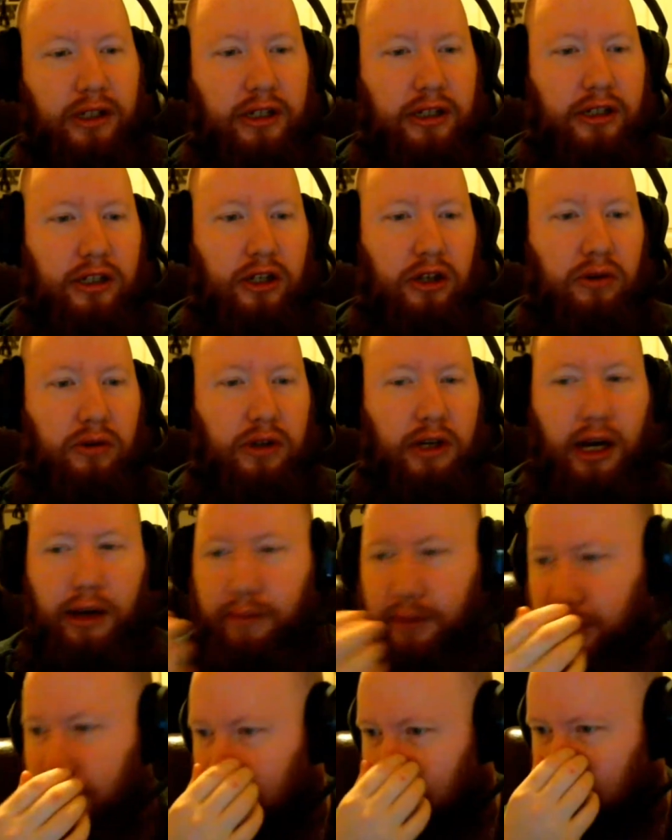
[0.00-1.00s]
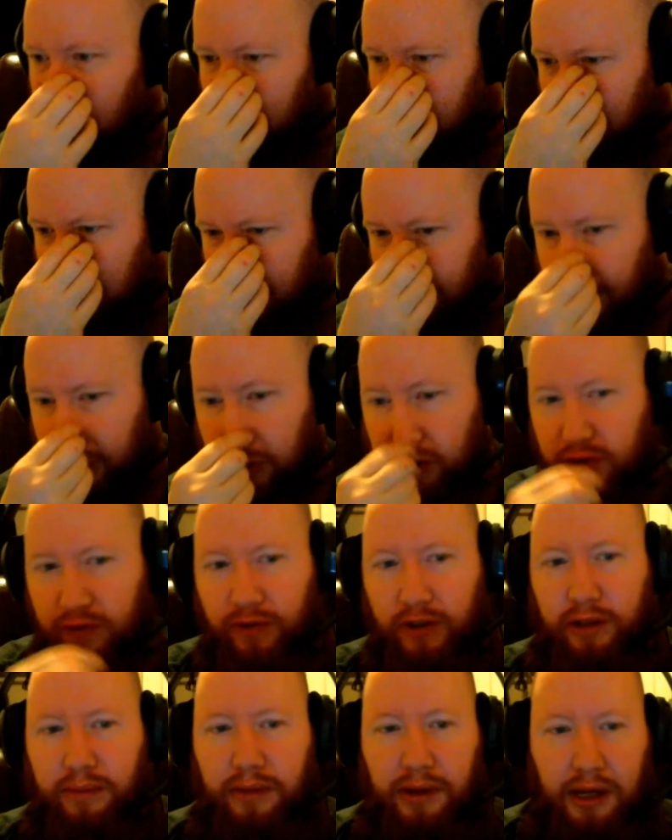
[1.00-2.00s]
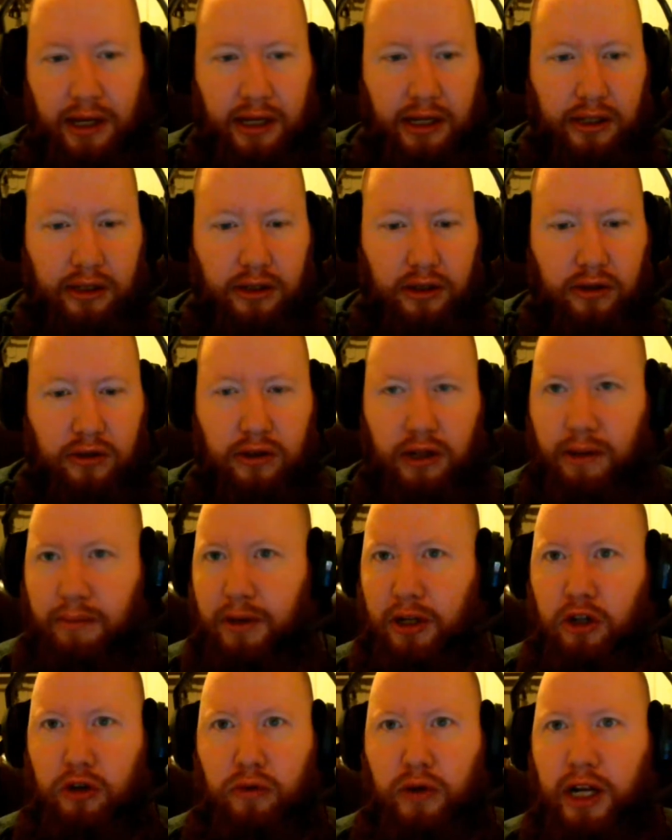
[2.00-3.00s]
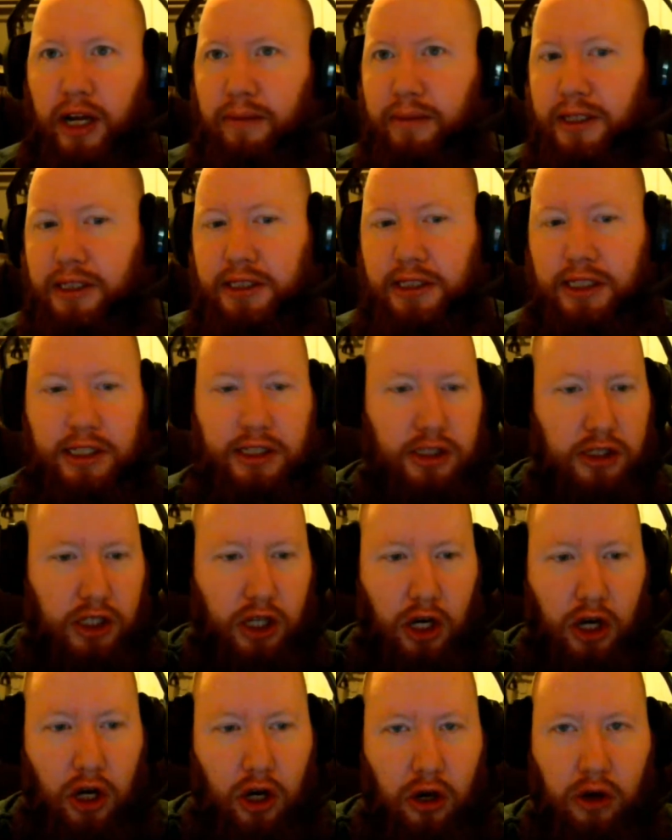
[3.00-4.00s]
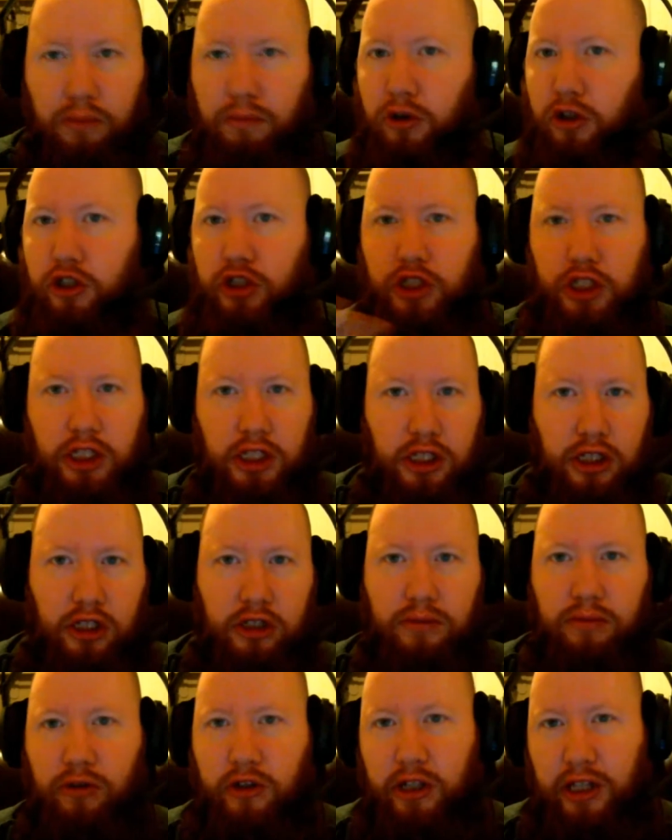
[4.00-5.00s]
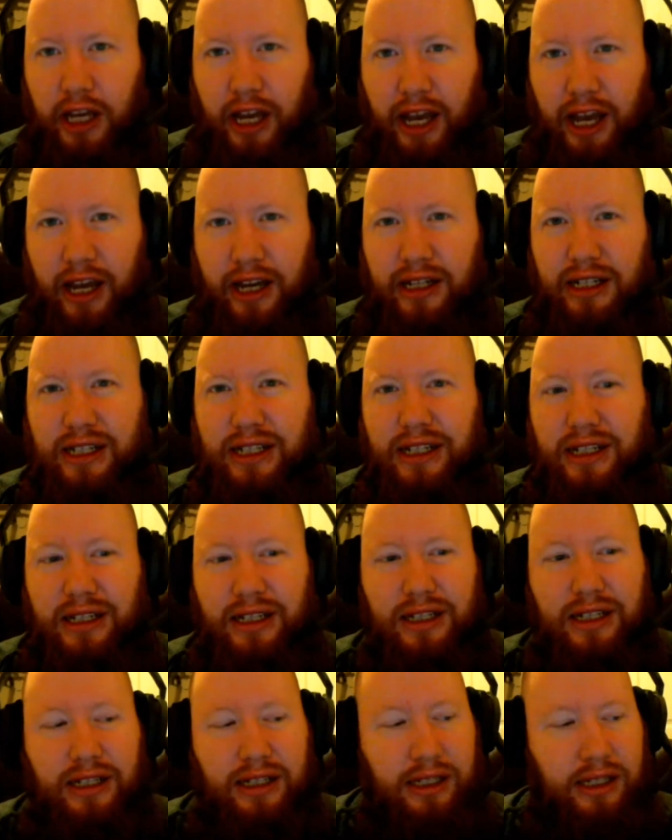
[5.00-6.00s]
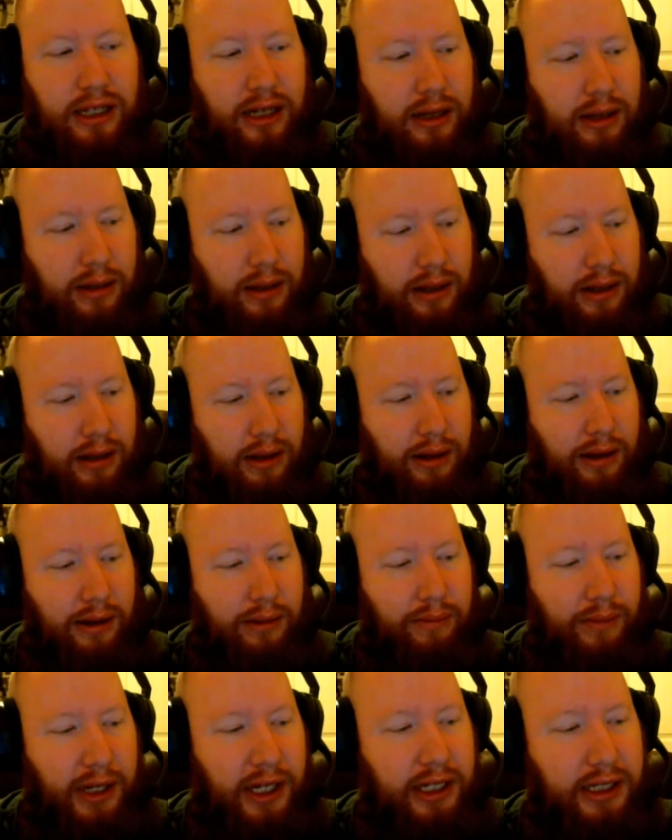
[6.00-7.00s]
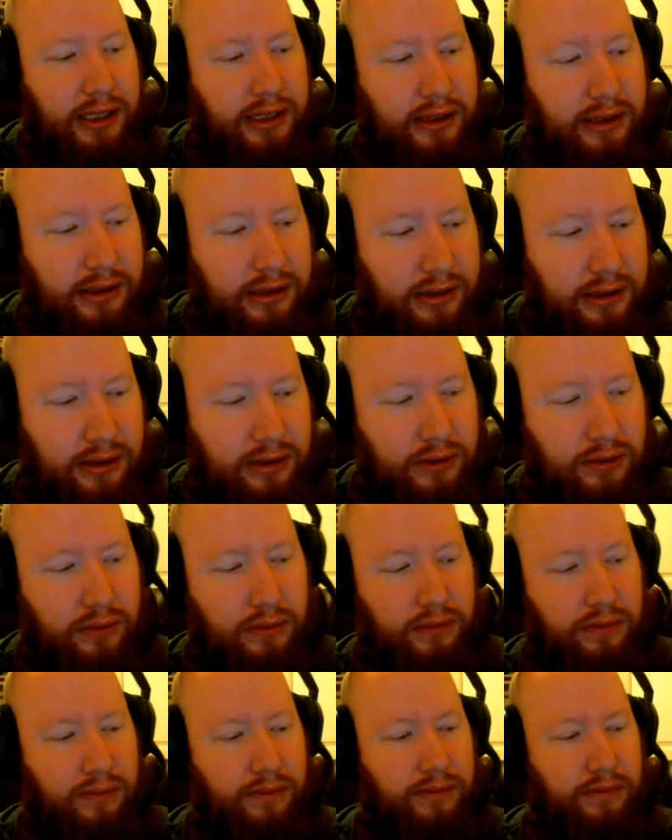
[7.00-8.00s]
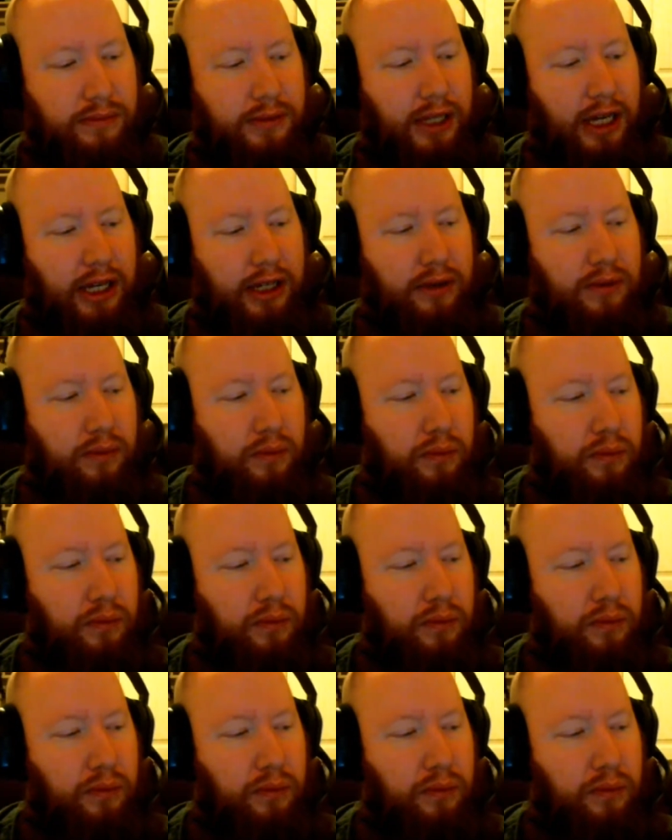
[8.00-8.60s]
gonna, comment, well, if it goes free to play, look what happened to CS:GO, more cheaters, more of that. But like,